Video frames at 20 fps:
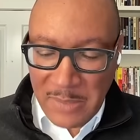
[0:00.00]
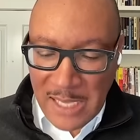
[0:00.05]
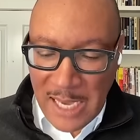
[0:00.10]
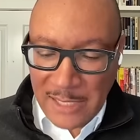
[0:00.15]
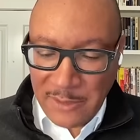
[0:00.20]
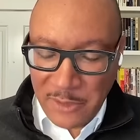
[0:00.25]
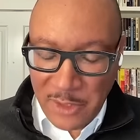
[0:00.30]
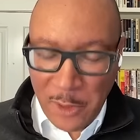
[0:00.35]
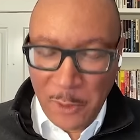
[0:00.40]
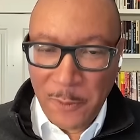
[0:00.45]
I
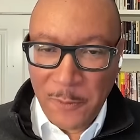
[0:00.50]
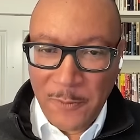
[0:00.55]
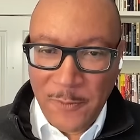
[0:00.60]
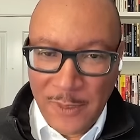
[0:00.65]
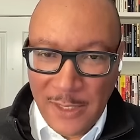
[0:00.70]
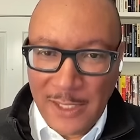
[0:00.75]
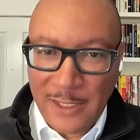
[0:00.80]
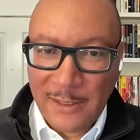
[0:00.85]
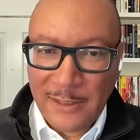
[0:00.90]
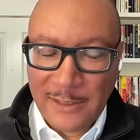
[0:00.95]
don't
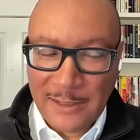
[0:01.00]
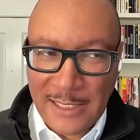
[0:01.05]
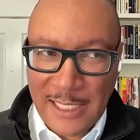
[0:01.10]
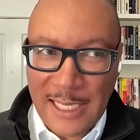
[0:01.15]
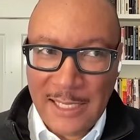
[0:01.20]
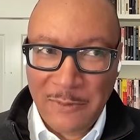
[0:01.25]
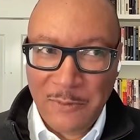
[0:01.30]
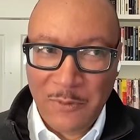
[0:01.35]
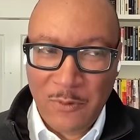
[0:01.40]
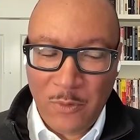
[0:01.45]
think
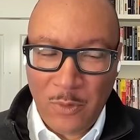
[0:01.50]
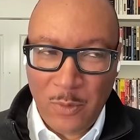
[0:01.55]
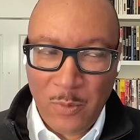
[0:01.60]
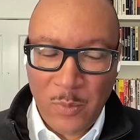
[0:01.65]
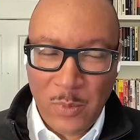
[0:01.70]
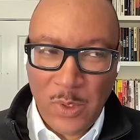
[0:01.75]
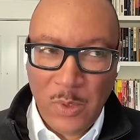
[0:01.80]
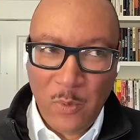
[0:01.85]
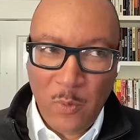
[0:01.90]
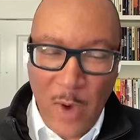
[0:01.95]
that
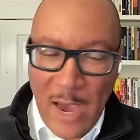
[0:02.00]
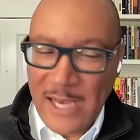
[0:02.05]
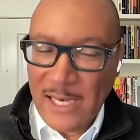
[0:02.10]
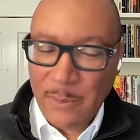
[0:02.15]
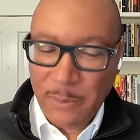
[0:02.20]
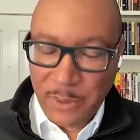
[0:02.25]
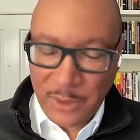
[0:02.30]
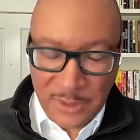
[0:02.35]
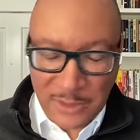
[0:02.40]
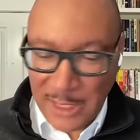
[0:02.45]
writing
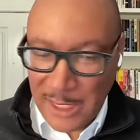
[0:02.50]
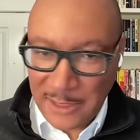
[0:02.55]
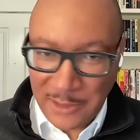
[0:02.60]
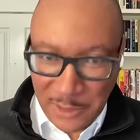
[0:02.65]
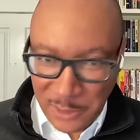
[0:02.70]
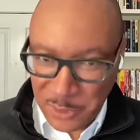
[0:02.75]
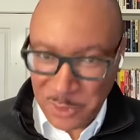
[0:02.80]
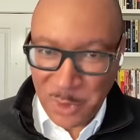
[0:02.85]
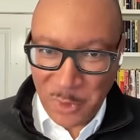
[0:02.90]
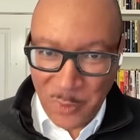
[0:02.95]
books like
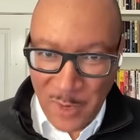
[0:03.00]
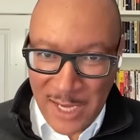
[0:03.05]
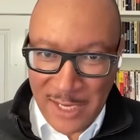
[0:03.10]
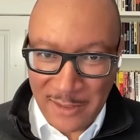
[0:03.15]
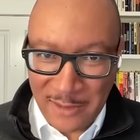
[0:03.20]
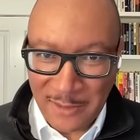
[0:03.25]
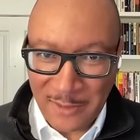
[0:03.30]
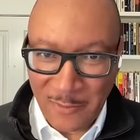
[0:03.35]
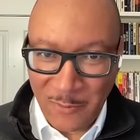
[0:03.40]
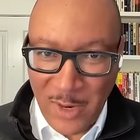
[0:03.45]
this or
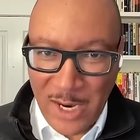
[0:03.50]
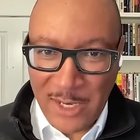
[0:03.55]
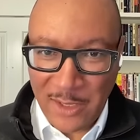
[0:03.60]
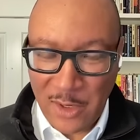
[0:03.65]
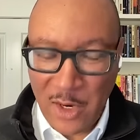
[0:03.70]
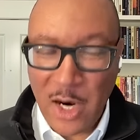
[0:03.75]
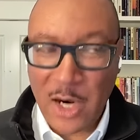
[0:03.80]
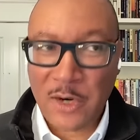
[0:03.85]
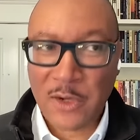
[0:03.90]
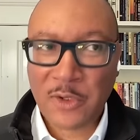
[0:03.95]
writing writing
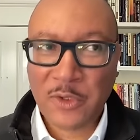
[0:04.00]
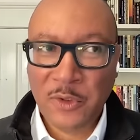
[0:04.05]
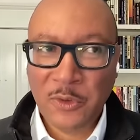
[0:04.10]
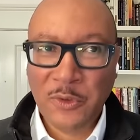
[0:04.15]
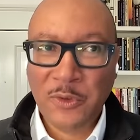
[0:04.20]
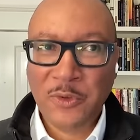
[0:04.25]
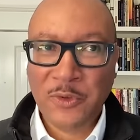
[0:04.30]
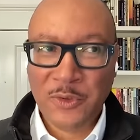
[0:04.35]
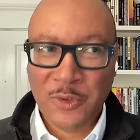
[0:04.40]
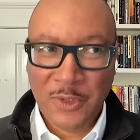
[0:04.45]

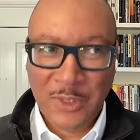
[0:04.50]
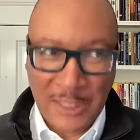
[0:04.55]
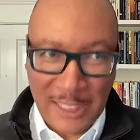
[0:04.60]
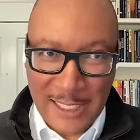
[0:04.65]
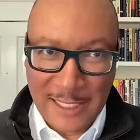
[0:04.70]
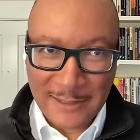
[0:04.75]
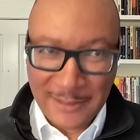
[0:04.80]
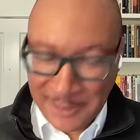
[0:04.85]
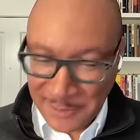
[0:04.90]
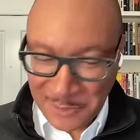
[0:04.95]
articles or
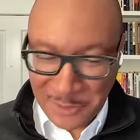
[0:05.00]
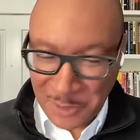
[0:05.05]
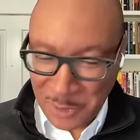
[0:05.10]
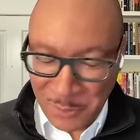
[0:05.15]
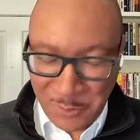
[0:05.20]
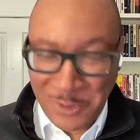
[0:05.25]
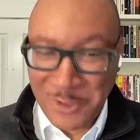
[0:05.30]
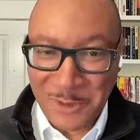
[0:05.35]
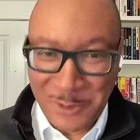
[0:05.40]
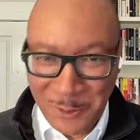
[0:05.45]
like this is the
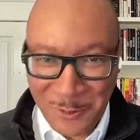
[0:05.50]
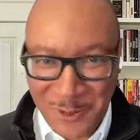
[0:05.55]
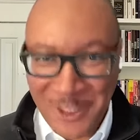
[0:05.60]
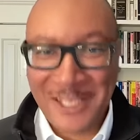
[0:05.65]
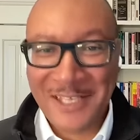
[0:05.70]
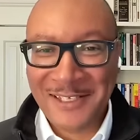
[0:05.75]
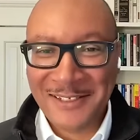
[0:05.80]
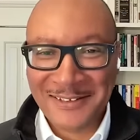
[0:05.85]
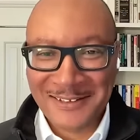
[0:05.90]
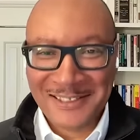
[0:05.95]
critical
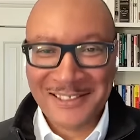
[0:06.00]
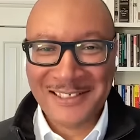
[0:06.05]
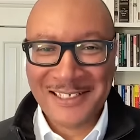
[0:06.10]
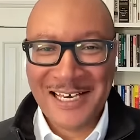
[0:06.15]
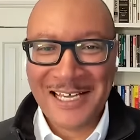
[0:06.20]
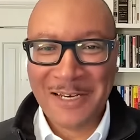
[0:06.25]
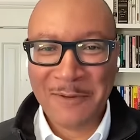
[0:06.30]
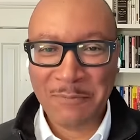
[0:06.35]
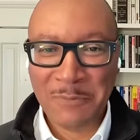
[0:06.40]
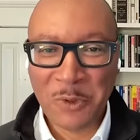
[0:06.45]
thing to
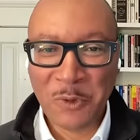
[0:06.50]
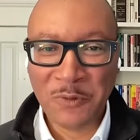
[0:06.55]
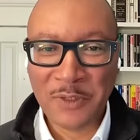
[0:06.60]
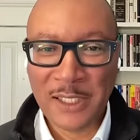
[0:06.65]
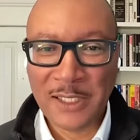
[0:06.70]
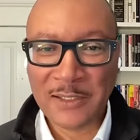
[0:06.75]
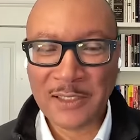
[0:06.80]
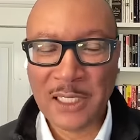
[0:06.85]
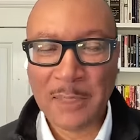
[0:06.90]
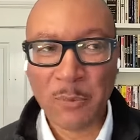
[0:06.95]
kind of move
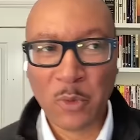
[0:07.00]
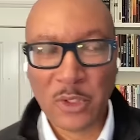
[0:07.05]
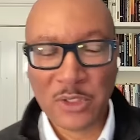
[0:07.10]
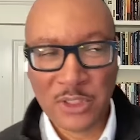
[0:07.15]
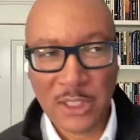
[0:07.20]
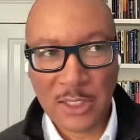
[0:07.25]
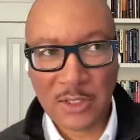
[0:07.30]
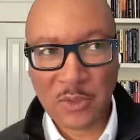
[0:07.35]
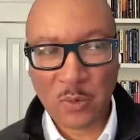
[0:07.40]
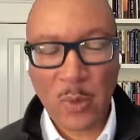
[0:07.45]
things in a more
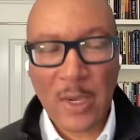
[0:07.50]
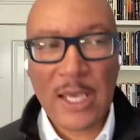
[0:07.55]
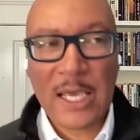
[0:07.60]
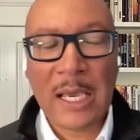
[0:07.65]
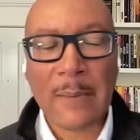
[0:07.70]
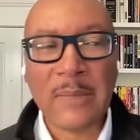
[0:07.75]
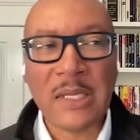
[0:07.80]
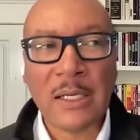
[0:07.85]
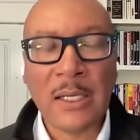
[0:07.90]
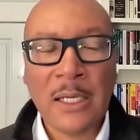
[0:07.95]
just way.
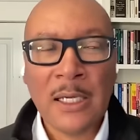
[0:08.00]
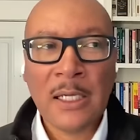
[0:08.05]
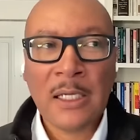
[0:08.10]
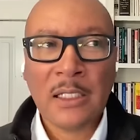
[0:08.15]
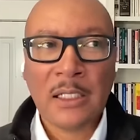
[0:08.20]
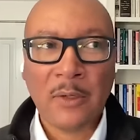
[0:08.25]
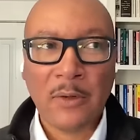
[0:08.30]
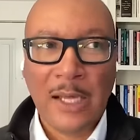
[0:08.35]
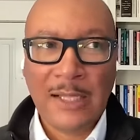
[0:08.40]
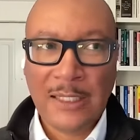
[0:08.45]
I mean,
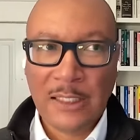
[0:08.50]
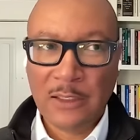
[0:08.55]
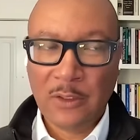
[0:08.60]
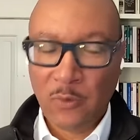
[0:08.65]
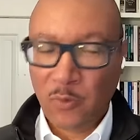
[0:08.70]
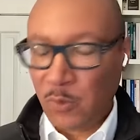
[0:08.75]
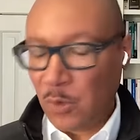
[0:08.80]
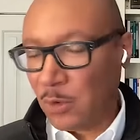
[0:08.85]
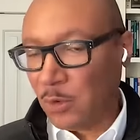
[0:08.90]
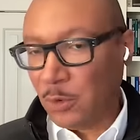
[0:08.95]
the, I think the
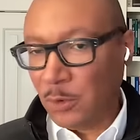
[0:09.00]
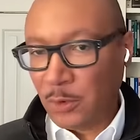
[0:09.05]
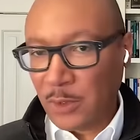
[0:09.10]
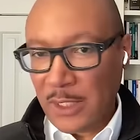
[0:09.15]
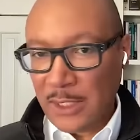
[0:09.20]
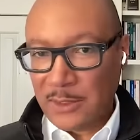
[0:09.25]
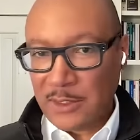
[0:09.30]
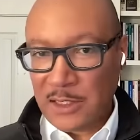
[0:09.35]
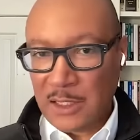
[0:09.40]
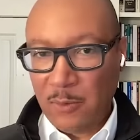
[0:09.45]
role
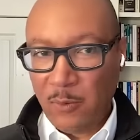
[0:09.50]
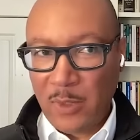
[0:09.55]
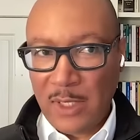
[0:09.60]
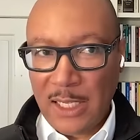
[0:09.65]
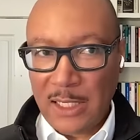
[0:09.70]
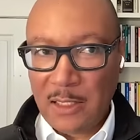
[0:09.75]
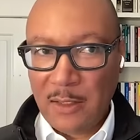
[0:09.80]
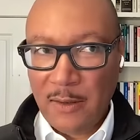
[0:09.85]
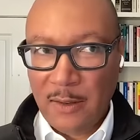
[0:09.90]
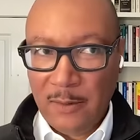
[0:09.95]
that someone
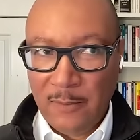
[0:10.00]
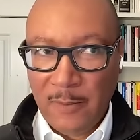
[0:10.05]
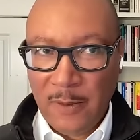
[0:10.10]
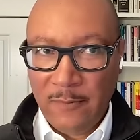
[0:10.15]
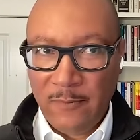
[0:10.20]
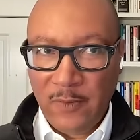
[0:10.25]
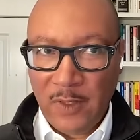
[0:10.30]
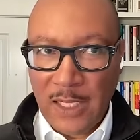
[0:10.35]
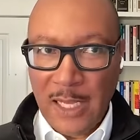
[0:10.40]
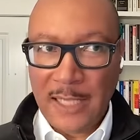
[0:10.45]
like a, a
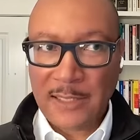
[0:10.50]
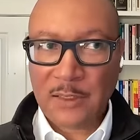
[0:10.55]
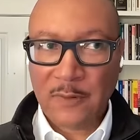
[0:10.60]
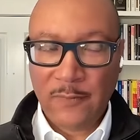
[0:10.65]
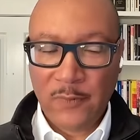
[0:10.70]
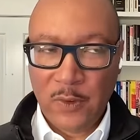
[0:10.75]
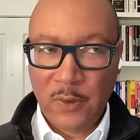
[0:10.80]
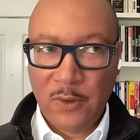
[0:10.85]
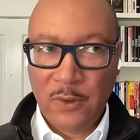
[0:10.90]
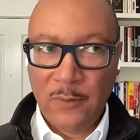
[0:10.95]

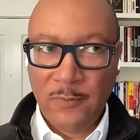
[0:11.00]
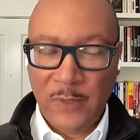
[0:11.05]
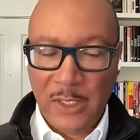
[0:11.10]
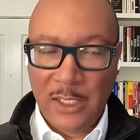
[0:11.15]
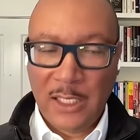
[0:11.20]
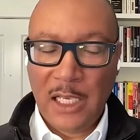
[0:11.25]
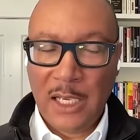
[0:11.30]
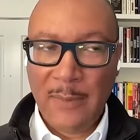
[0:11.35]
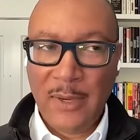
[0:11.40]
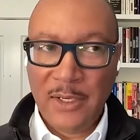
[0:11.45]
philosopher
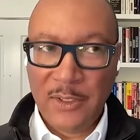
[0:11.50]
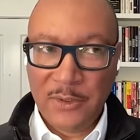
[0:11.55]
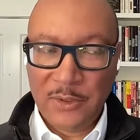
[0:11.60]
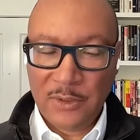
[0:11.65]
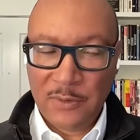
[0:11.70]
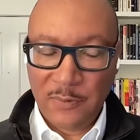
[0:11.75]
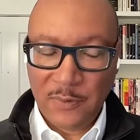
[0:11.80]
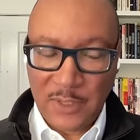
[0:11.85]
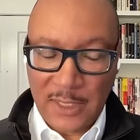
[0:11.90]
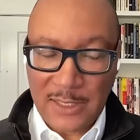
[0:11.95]
thinking about
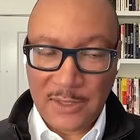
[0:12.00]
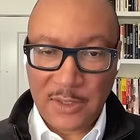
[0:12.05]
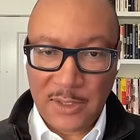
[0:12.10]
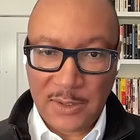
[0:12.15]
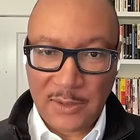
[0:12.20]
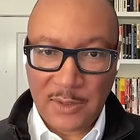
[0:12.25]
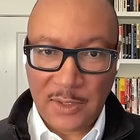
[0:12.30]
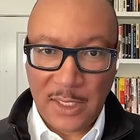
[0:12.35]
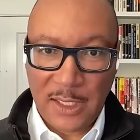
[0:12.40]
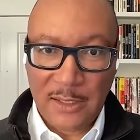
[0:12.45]
issues of
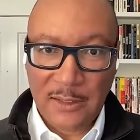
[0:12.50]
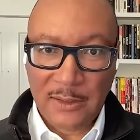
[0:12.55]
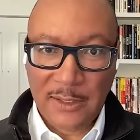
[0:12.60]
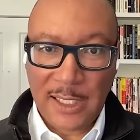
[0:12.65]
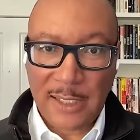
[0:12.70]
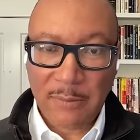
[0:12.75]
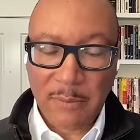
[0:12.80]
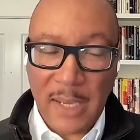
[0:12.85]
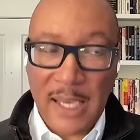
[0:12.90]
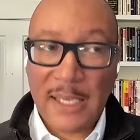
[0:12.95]
justice can
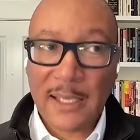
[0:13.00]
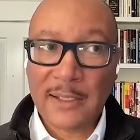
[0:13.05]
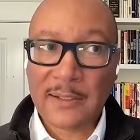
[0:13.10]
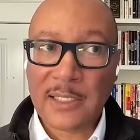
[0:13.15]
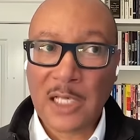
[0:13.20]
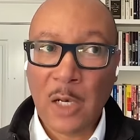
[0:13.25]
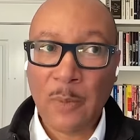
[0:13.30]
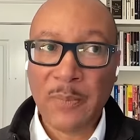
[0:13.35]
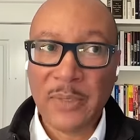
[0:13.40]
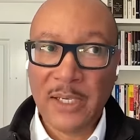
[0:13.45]
can make is
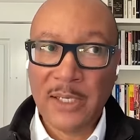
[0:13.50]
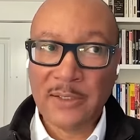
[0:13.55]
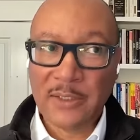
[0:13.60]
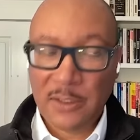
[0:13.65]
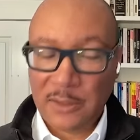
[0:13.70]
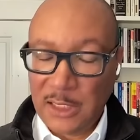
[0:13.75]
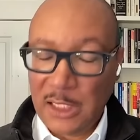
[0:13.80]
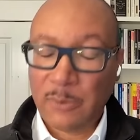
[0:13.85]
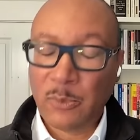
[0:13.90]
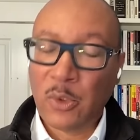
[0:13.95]
helping us to
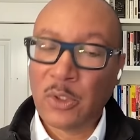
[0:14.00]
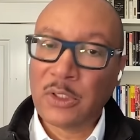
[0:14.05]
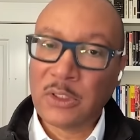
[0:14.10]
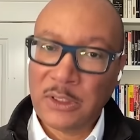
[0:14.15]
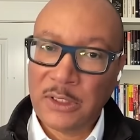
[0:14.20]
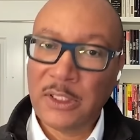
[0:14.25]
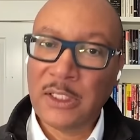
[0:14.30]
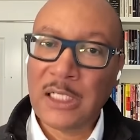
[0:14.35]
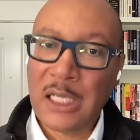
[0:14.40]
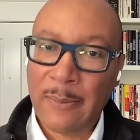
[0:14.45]
think more
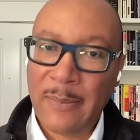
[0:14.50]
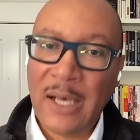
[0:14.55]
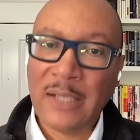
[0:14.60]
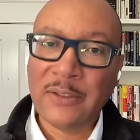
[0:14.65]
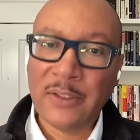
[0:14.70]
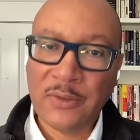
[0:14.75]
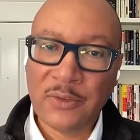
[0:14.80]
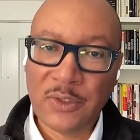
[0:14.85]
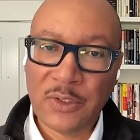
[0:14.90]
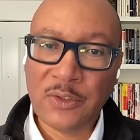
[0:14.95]
clearly about
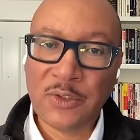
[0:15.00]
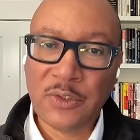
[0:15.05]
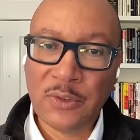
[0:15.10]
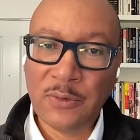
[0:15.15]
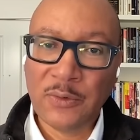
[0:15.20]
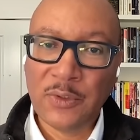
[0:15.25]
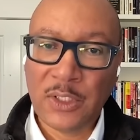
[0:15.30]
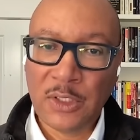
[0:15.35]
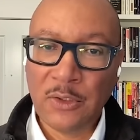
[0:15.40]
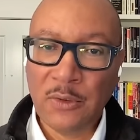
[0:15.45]
these
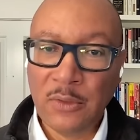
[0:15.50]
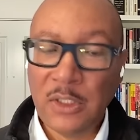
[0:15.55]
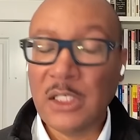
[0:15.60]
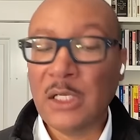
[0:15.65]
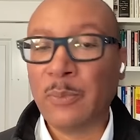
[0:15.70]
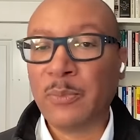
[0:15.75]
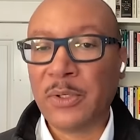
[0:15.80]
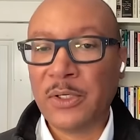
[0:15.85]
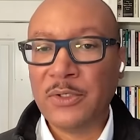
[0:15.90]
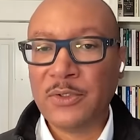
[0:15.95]
issues. And you need a
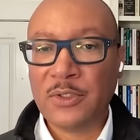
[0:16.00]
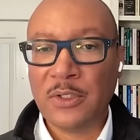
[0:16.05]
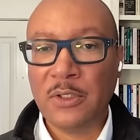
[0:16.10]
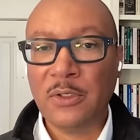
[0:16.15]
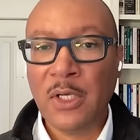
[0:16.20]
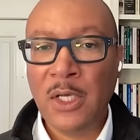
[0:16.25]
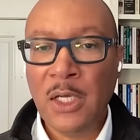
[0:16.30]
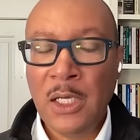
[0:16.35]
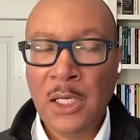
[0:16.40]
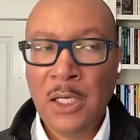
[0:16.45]
person
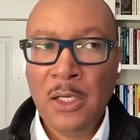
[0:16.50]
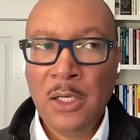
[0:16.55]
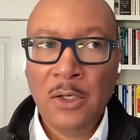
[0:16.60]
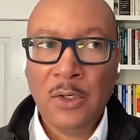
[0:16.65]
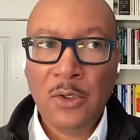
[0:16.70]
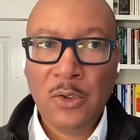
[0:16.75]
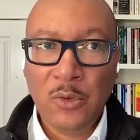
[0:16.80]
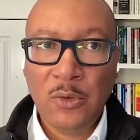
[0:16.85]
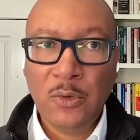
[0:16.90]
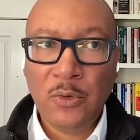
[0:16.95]

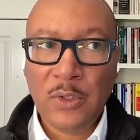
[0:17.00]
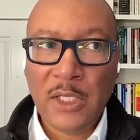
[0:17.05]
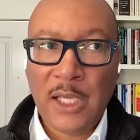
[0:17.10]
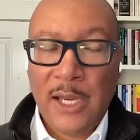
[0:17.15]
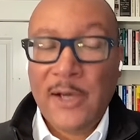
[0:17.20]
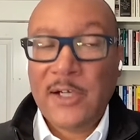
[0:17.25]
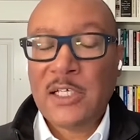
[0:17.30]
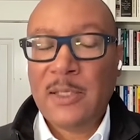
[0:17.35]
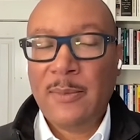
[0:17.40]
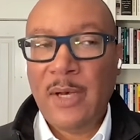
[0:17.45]
who
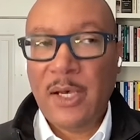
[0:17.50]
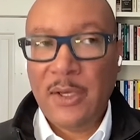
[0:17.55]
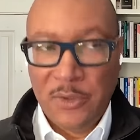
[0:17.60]
cares about